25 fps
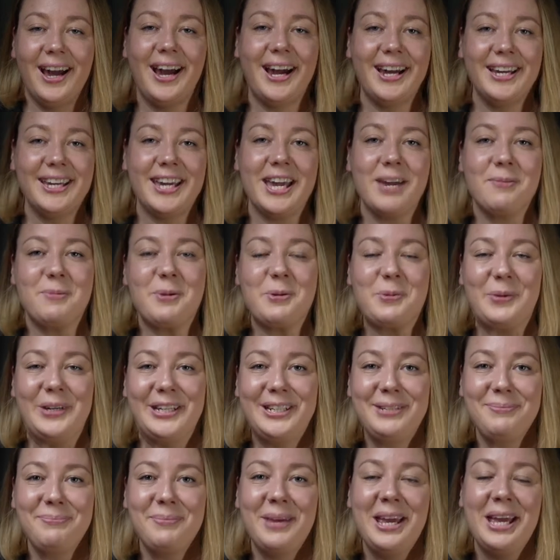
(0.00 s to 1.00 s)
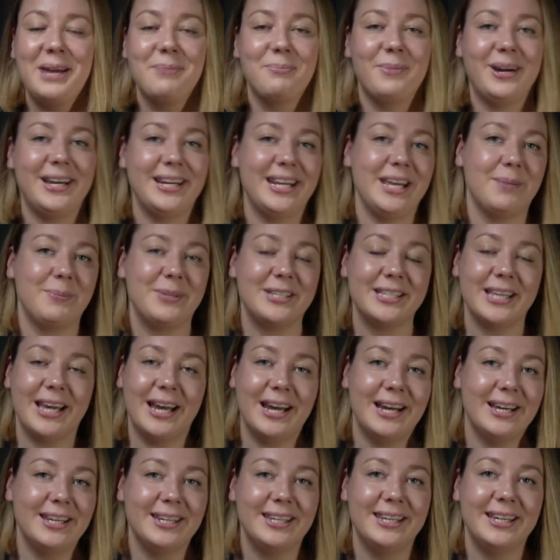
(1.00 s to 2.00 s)
Hi everyone, my name is
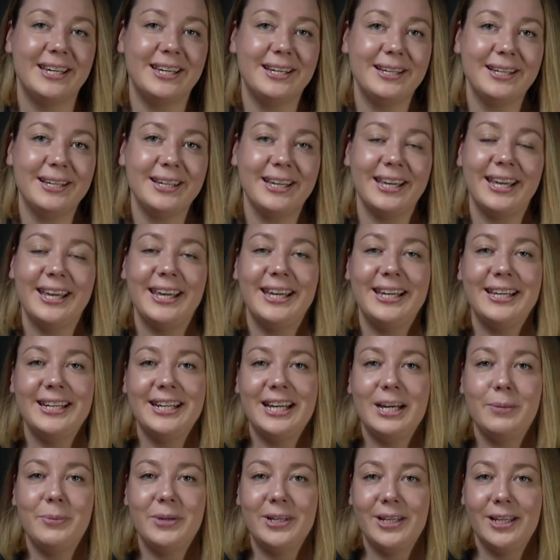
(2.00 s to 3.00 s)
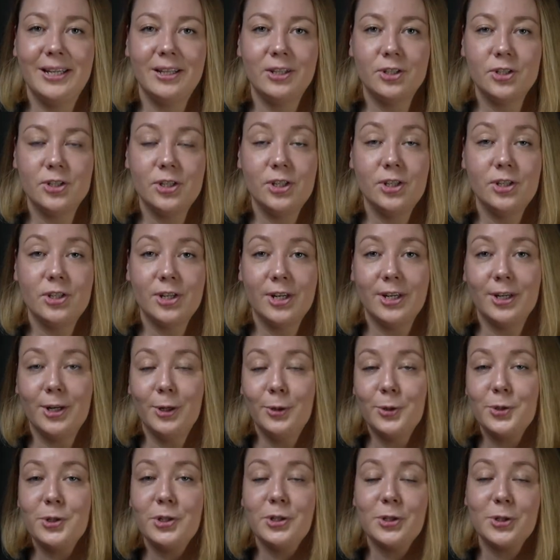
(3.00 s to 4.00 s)
Anna and I'm an English teacher and
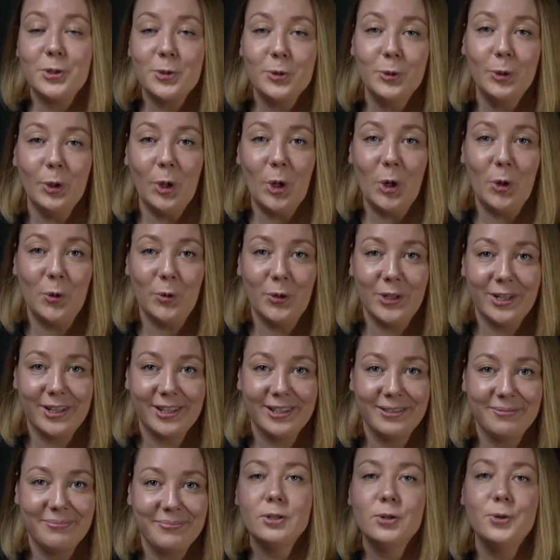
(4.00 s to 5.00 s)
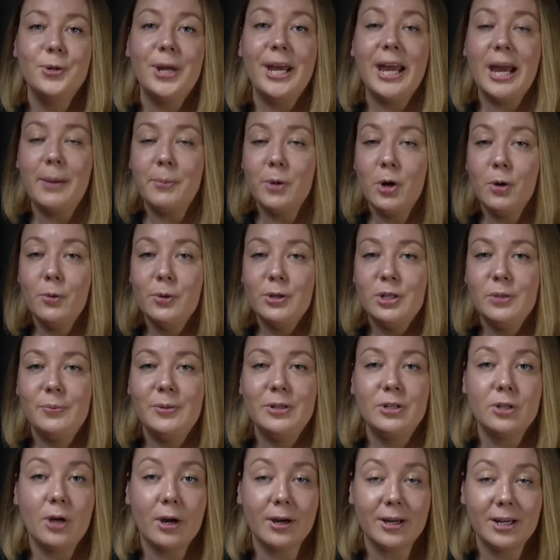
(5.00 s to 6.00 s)
also a school owner. Today I'm going to
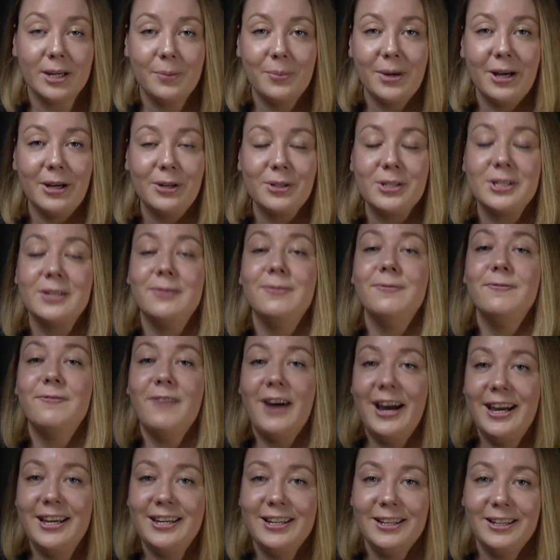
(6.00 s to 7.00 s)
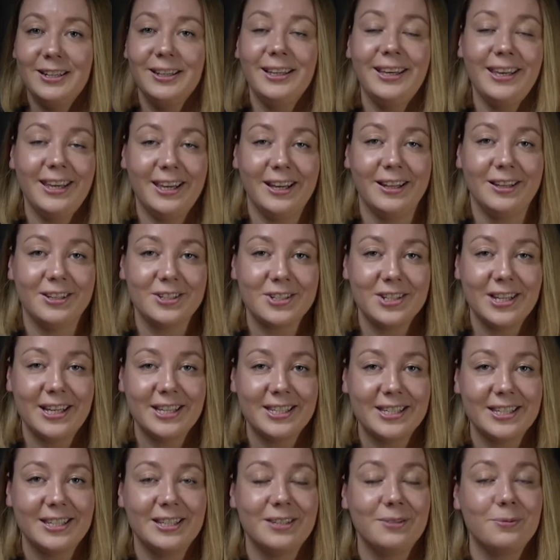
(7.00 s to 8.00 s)
be talking about the final English
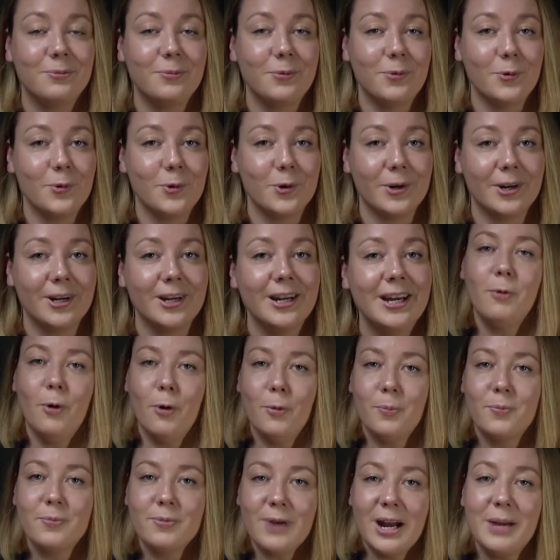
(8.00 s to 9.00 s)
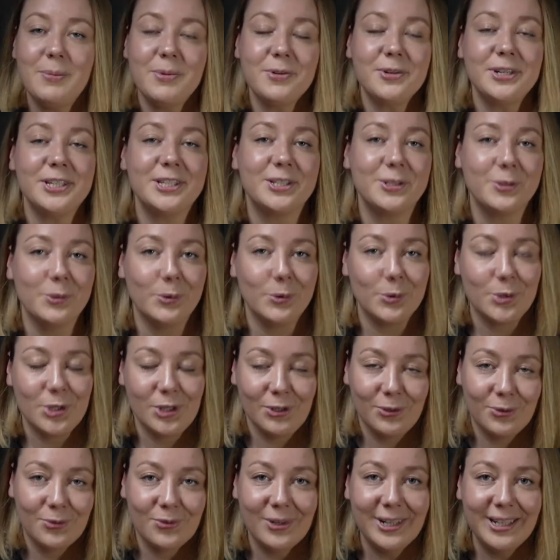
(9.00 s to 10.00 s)
lesson for primary school
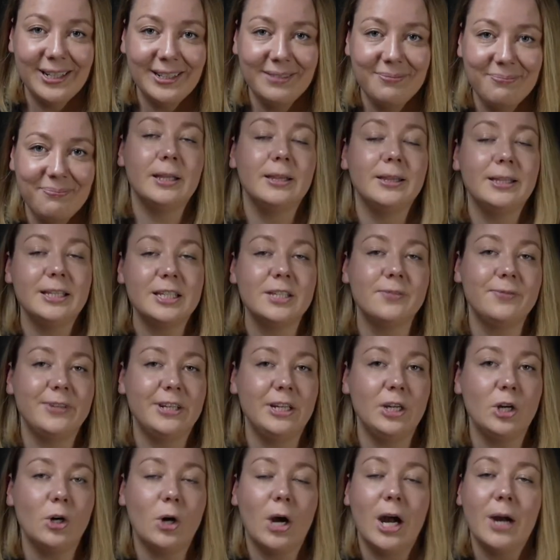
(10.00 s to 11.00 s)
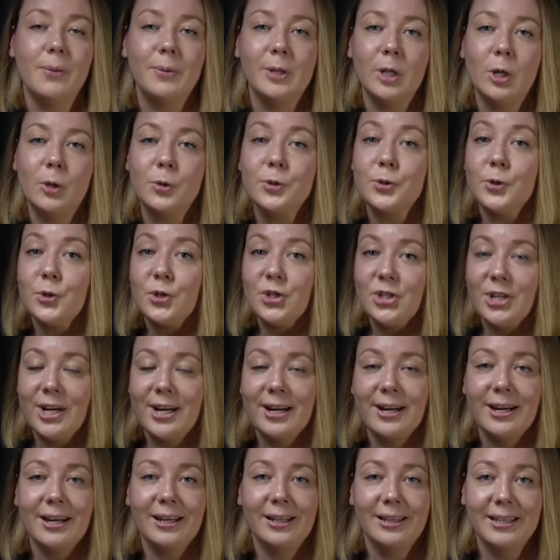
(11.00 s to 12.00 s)
children. In this video I will also
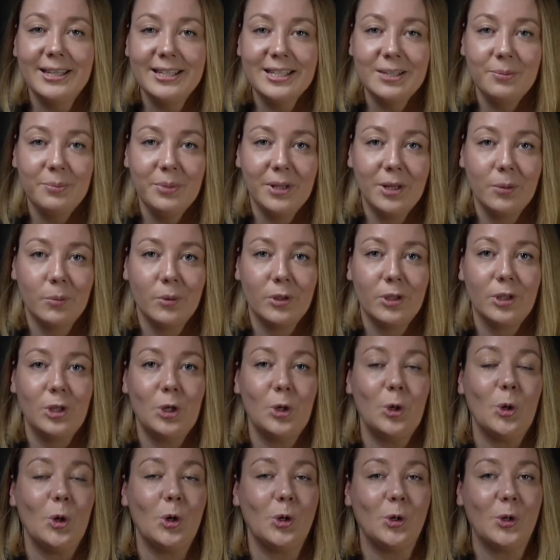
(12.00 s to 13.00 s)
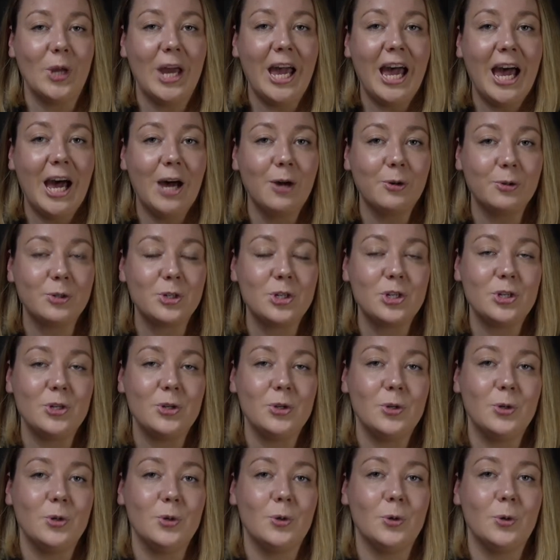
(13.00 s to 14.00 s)
share a lesson plan with you on how
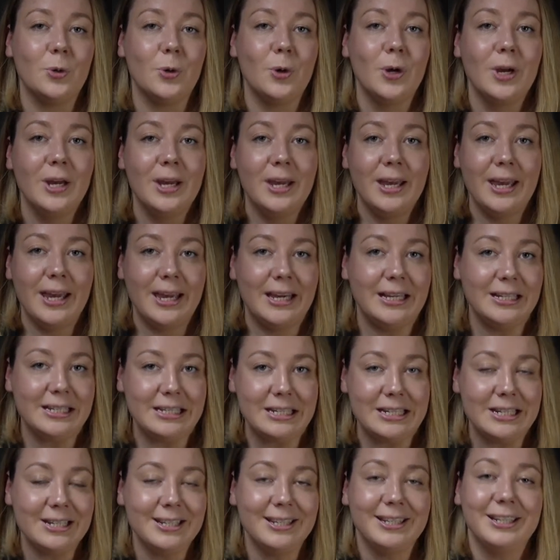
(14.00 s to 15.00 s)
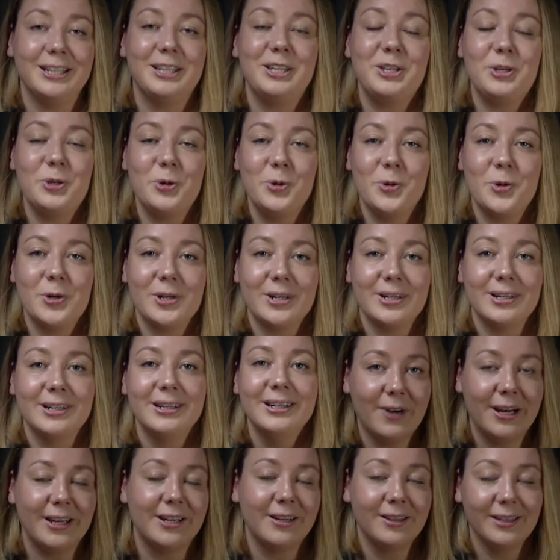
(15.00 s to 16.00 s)
to handle
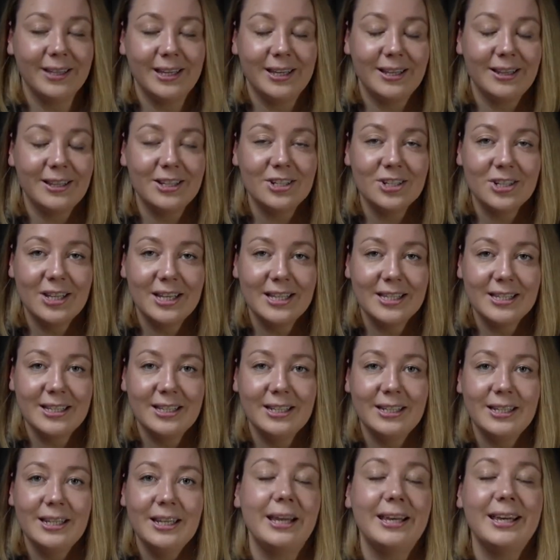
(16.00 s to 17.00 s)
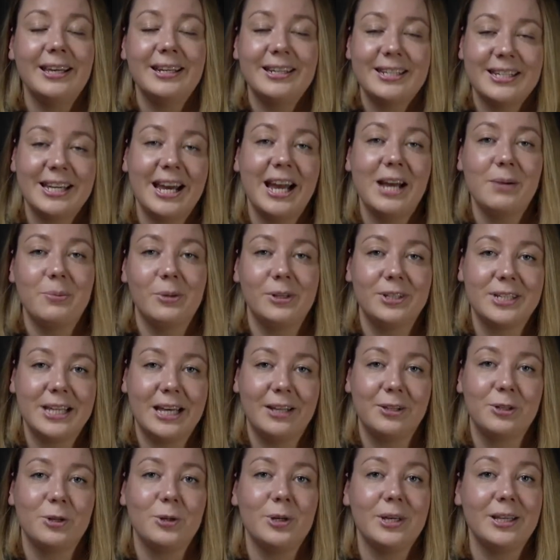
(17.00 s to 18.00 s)
your final English lesson, and I will
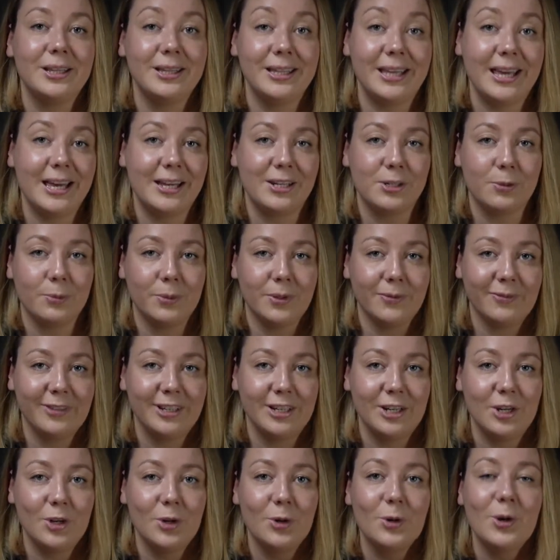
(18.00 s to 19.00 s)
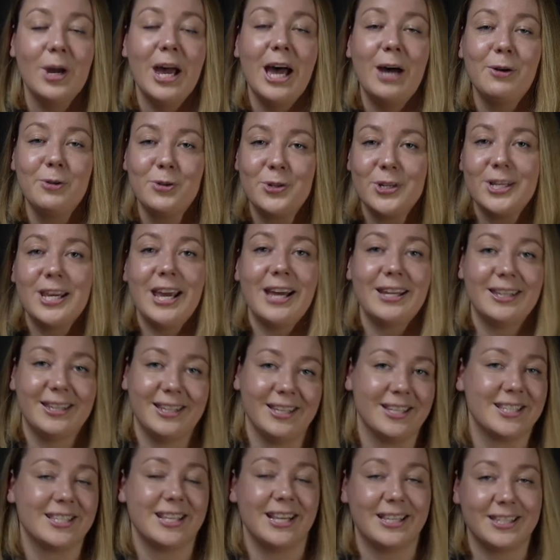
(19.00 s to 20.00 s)
tell you in the end of the video how to get
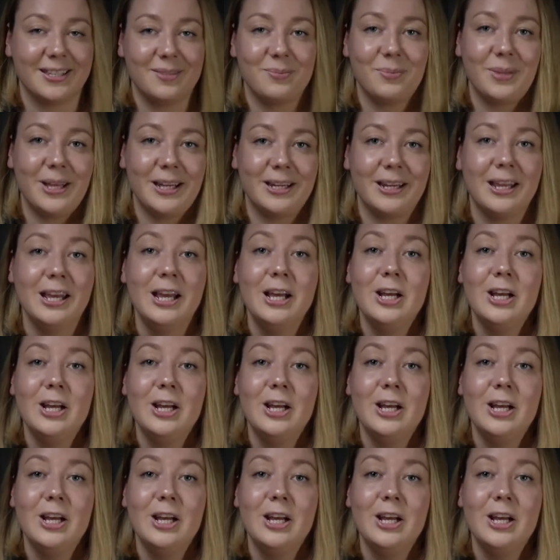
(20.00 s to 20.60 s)
this lesson plan.